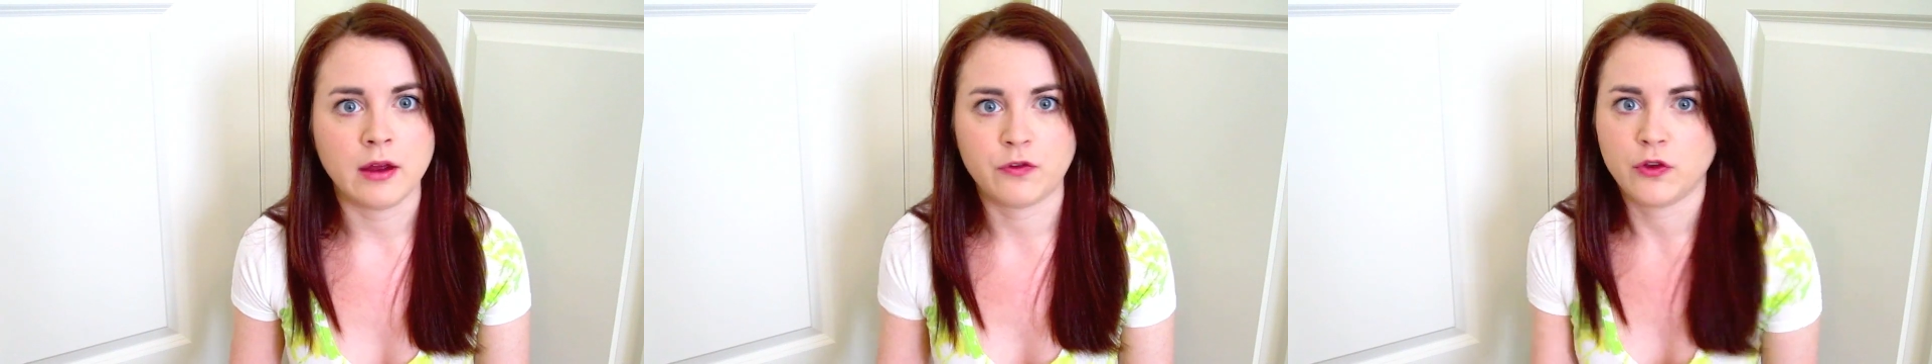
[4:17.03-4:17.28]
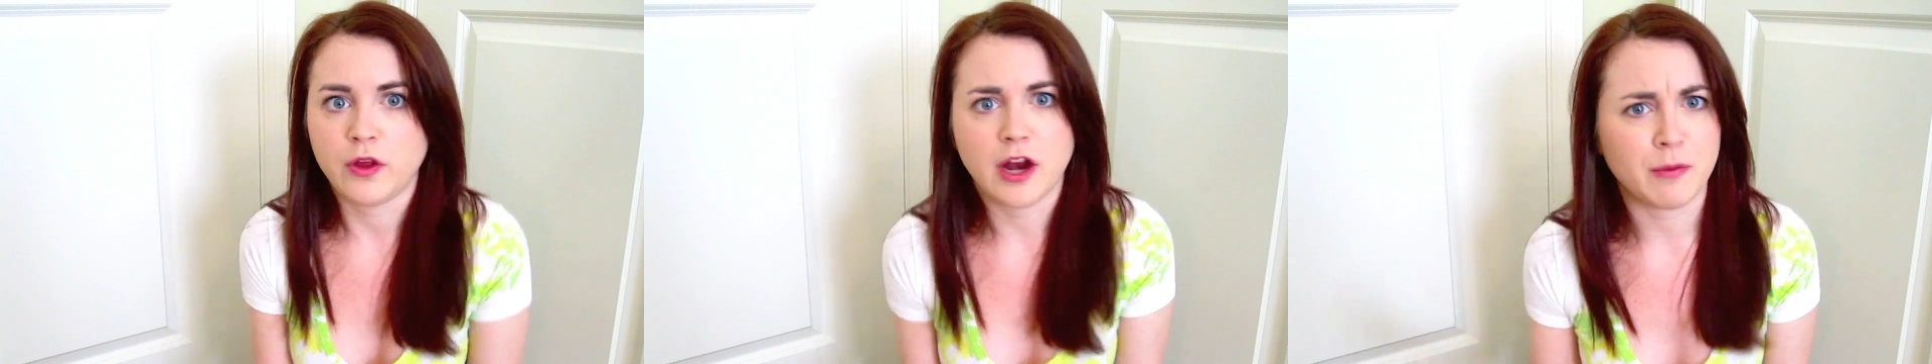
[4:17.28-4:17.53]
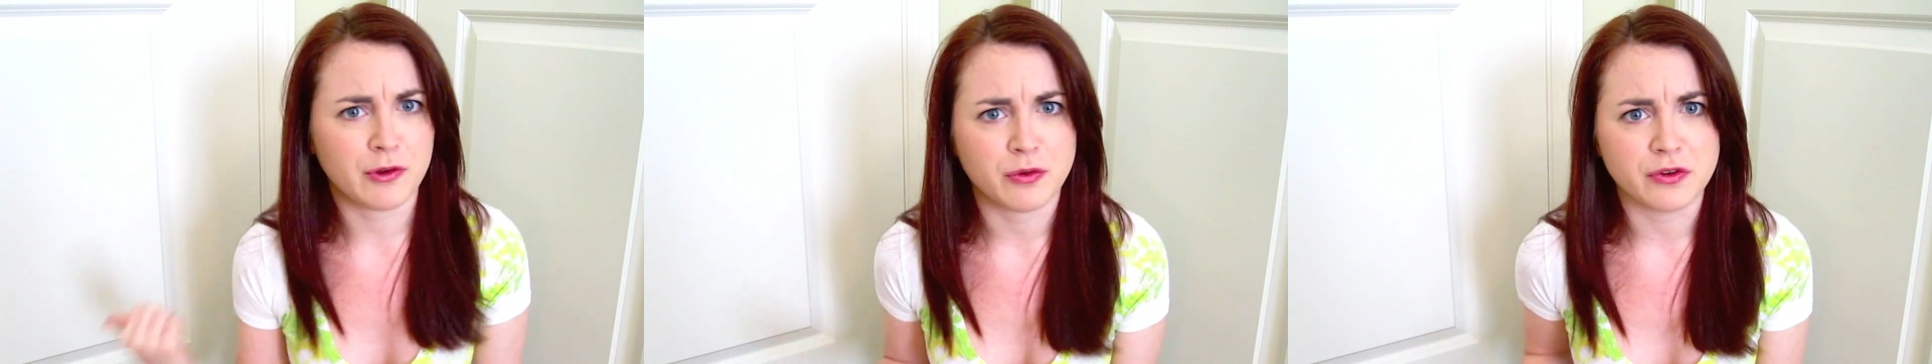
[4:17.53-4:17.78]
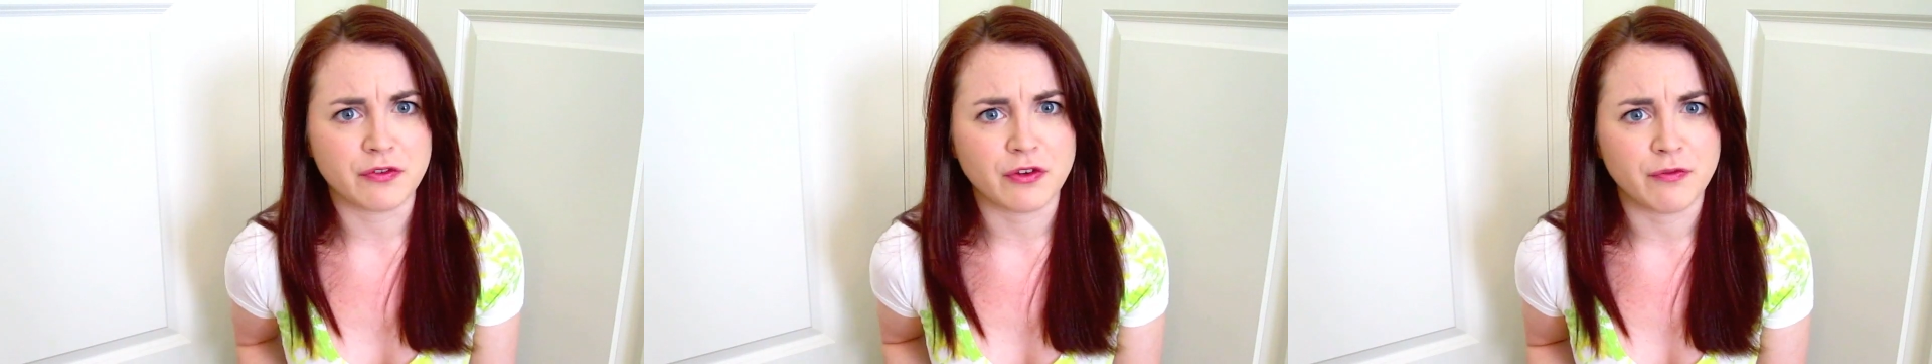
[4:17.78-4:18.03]
So then I went to
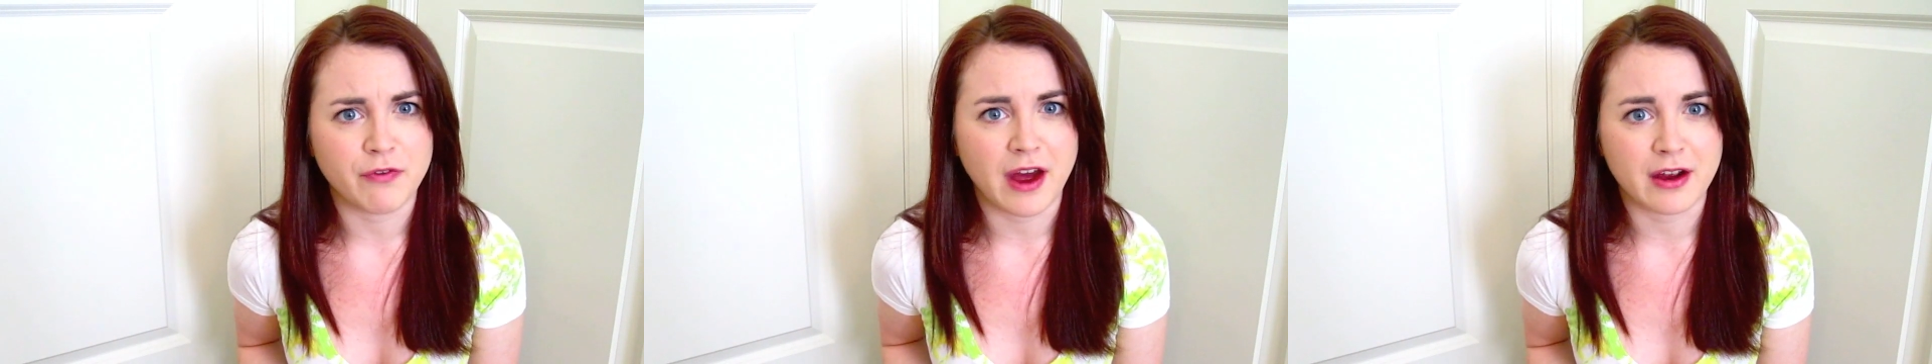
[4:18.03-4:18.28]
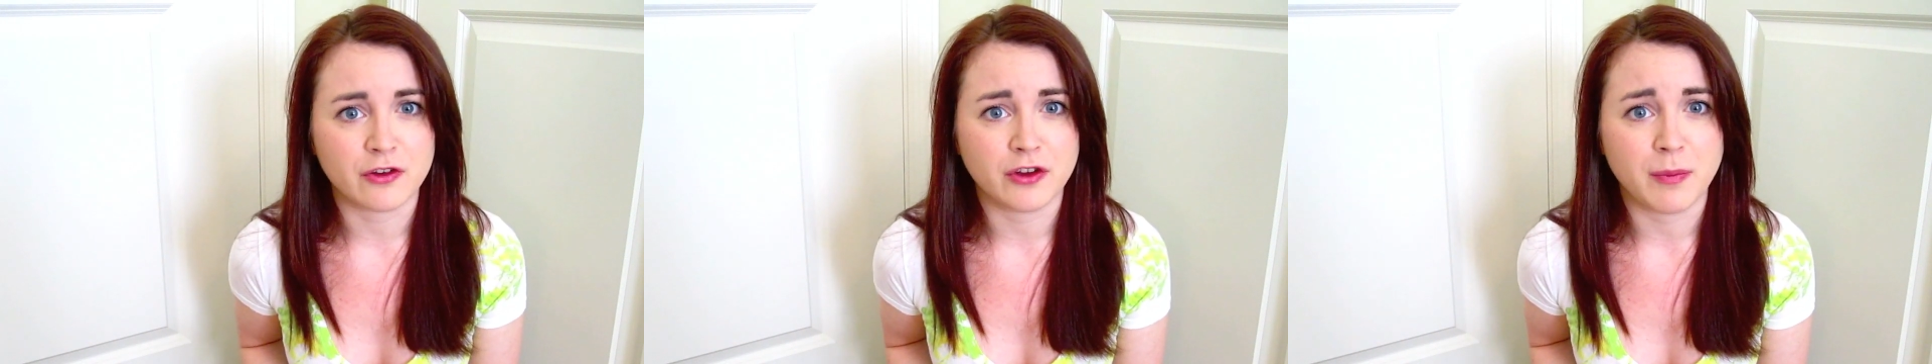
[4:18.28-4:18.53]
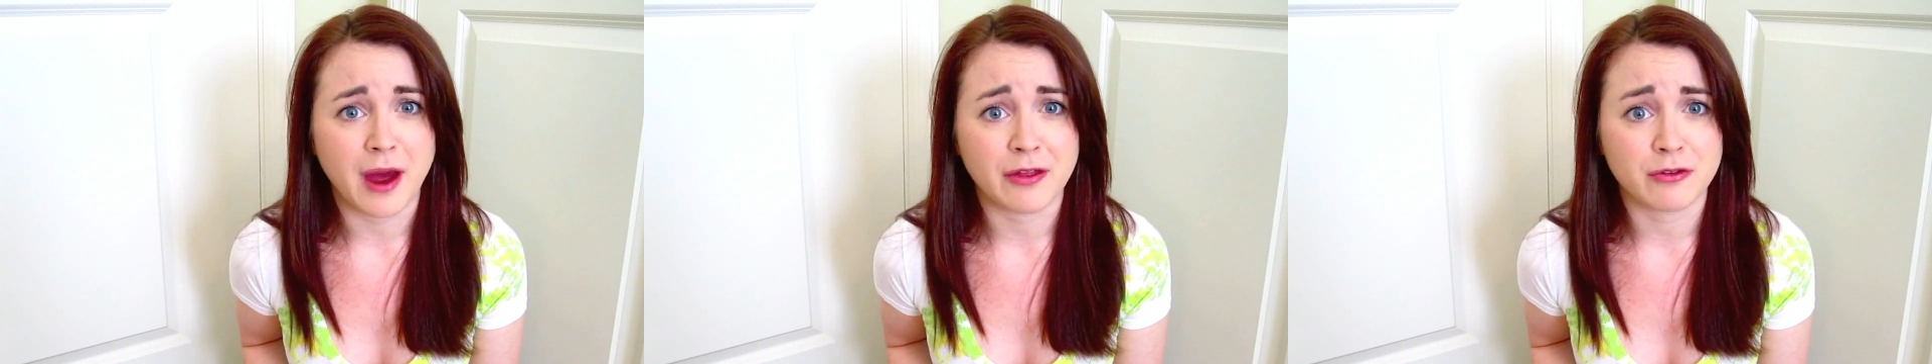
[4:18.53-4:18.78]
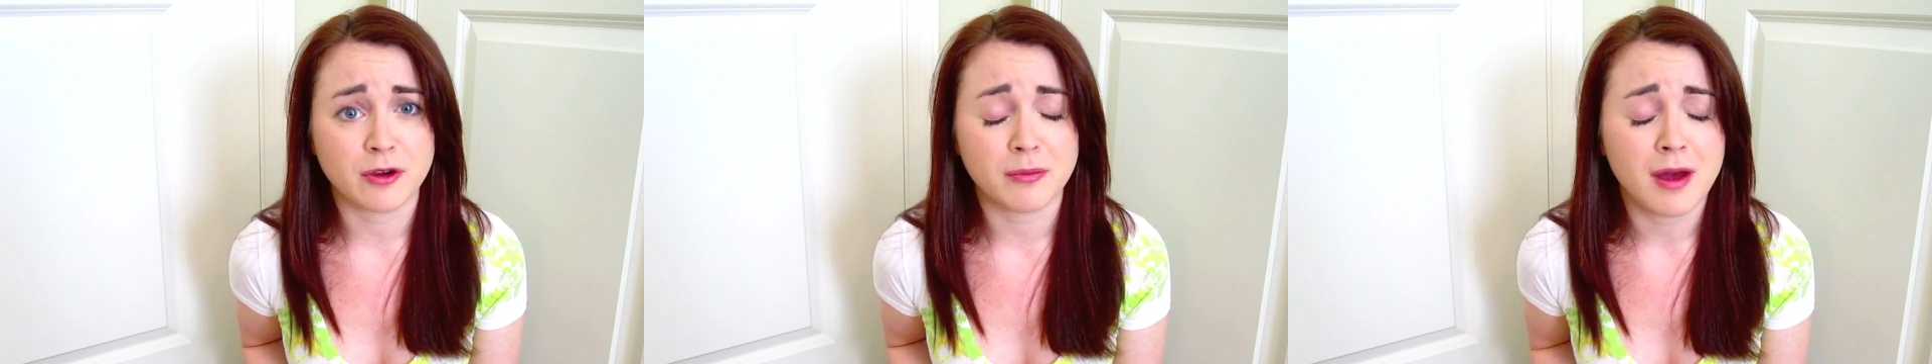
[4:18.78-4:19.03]
a different faculty
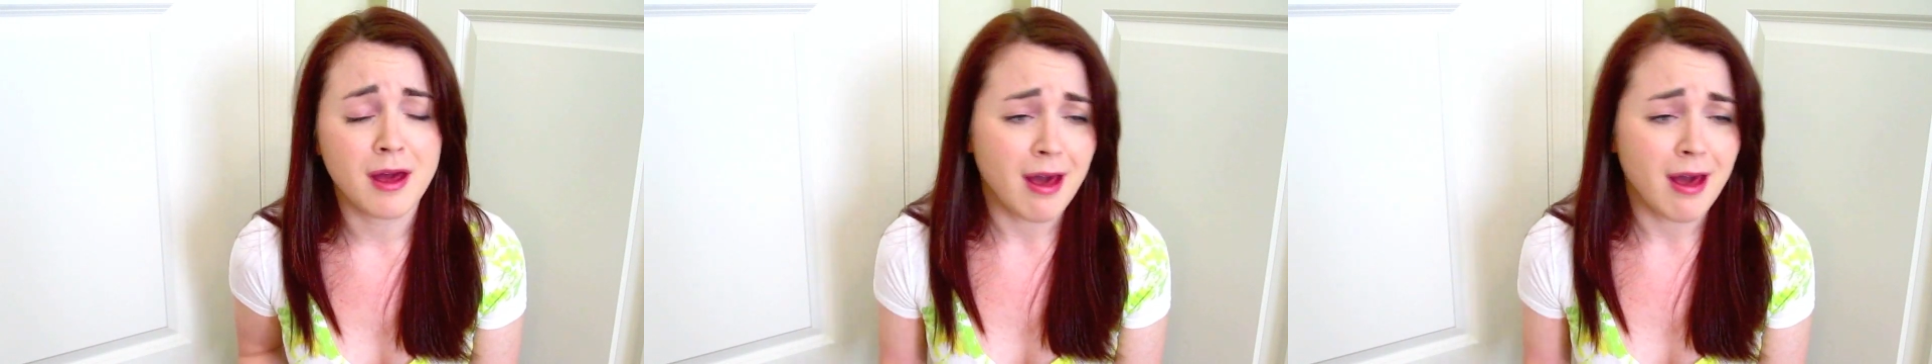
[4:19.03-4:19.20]
bathroom.